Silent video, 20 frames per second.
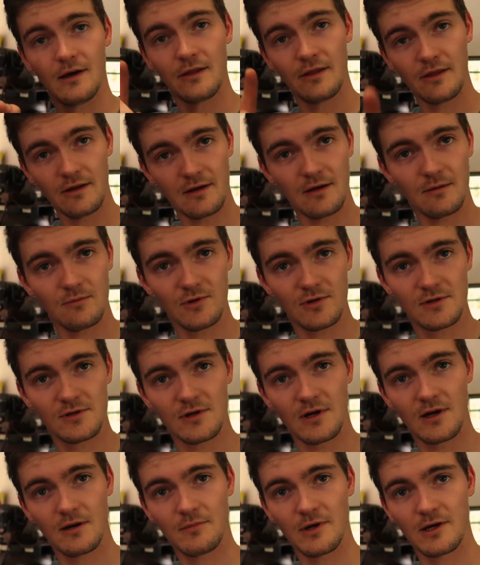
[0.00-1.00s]
I think I'm going to
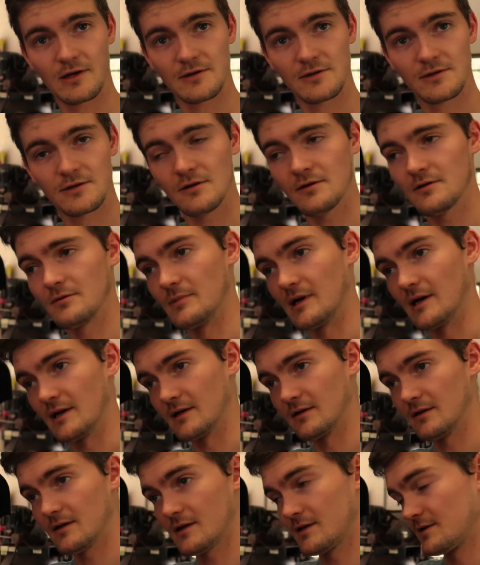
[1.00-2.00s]
try and make a shirt
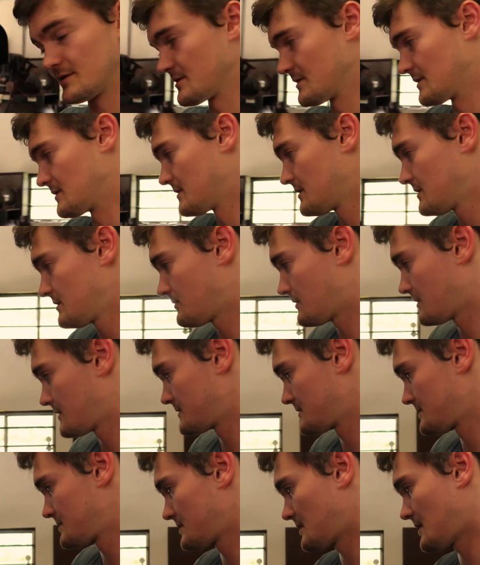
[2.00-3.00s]
about it, honestly.
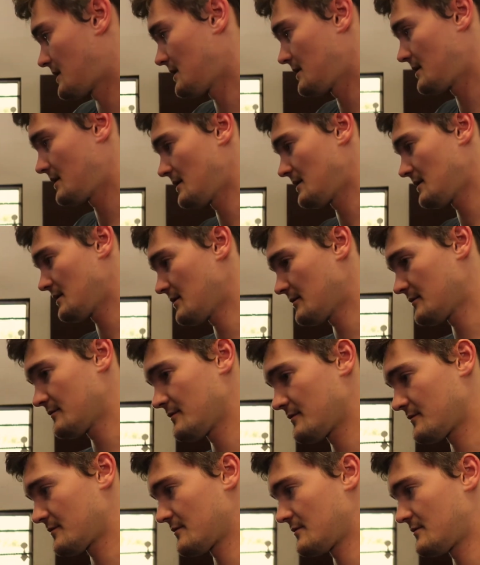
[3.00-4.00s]
Anyways, I
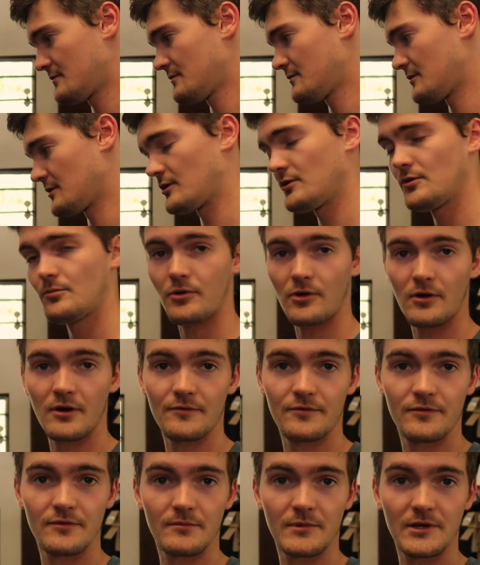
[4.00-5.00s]
have a new
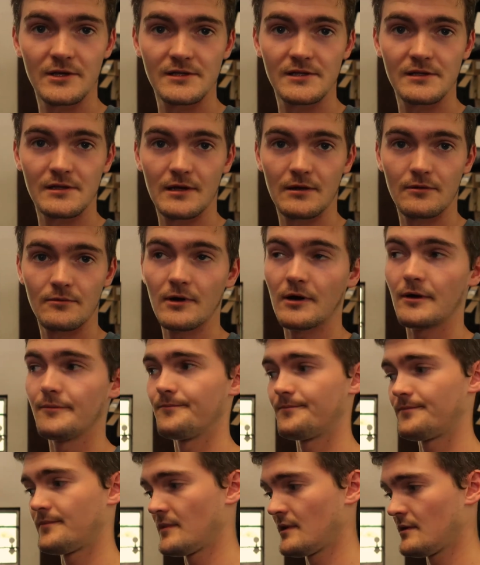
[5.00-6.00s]
part for the Mustang.
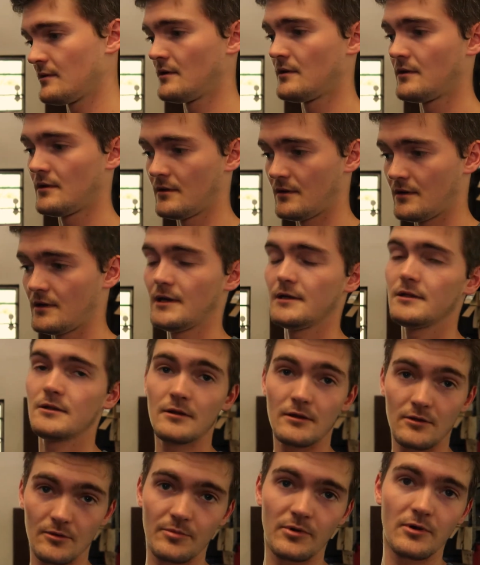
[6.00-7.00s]
Well, and
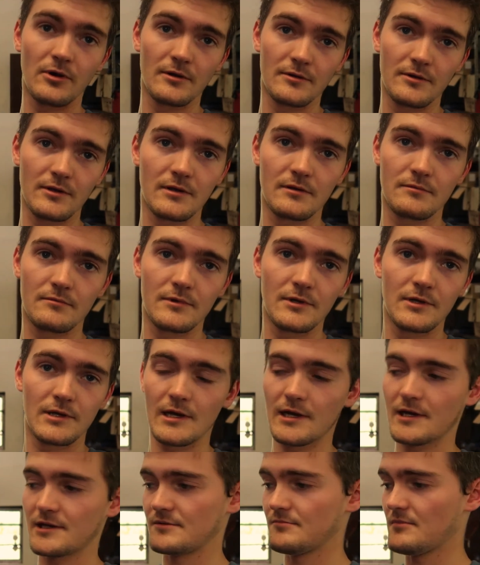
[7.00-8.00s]
another part that you
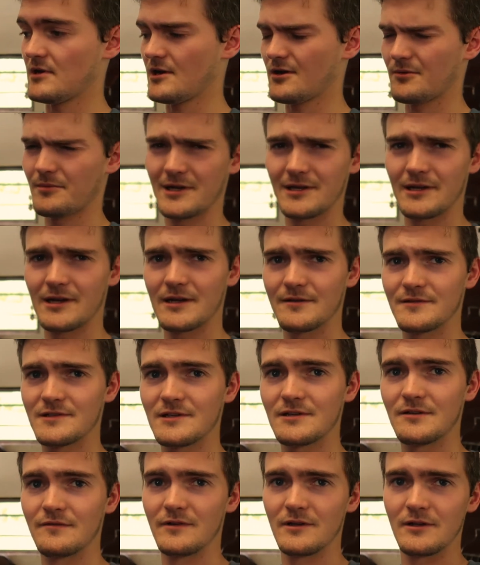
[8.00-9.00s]
guys may or may not have
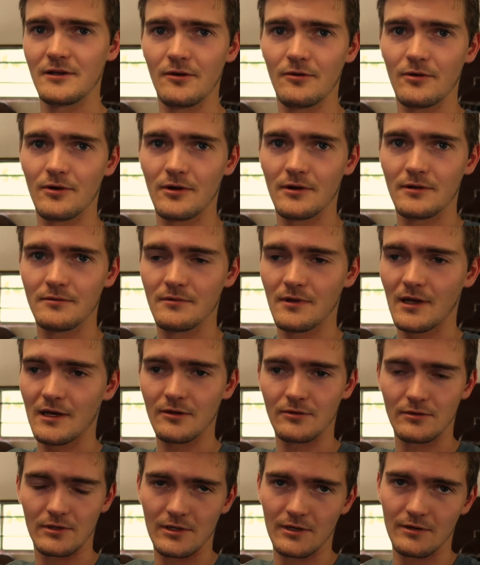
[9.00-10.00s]
seen a video on. I
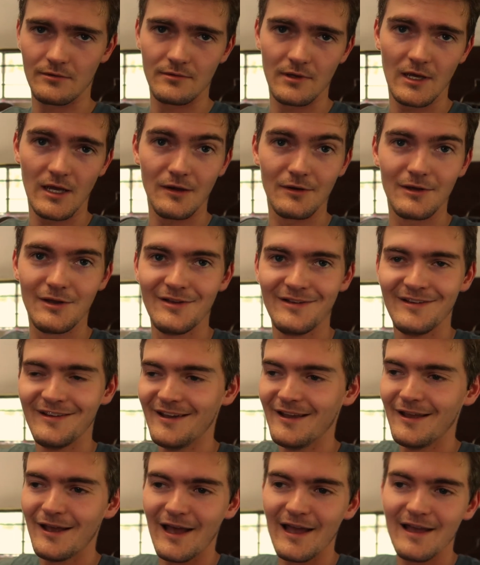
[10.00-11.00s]
don't know.
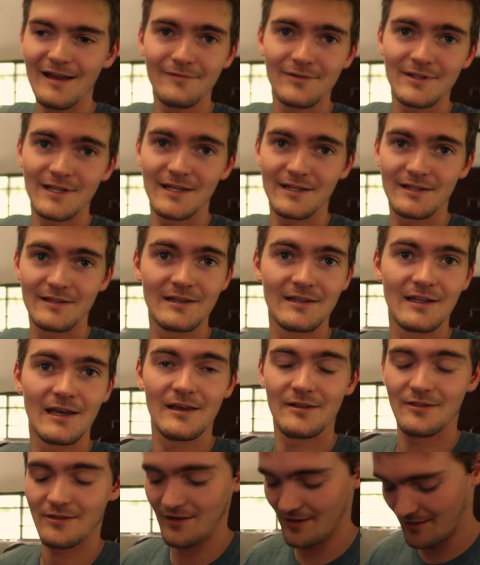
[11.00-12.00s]
I haven't edited
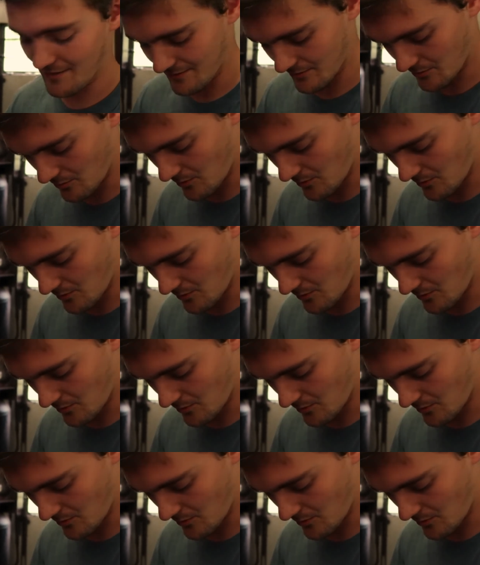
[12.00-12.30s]
anything in a